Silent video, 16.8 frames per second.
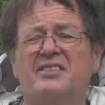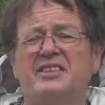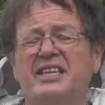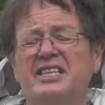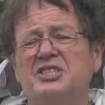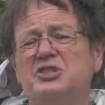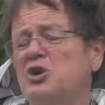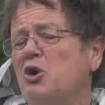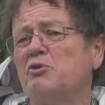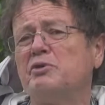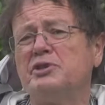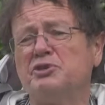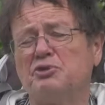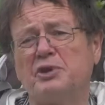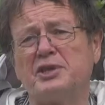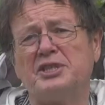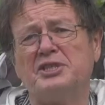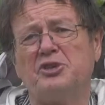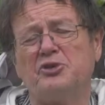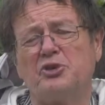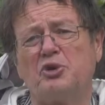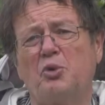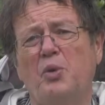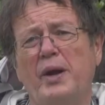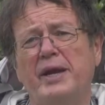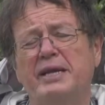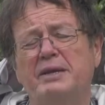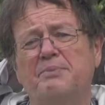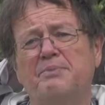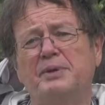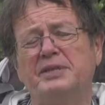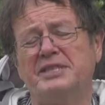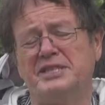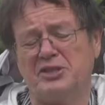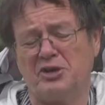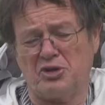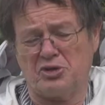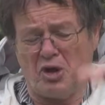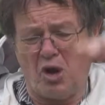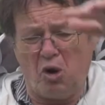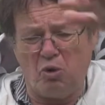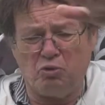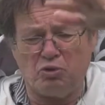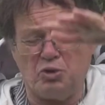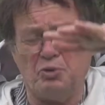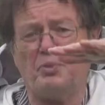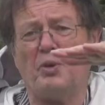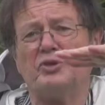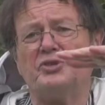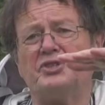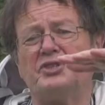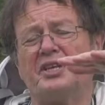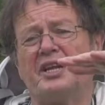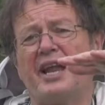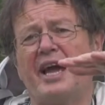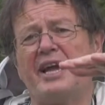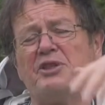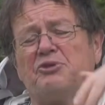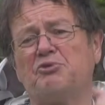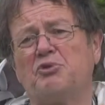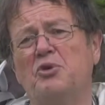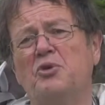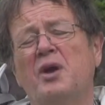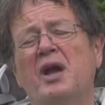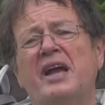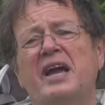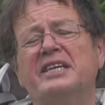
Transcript: There's no restrictions on the queen because she's got whole two boxes to lay through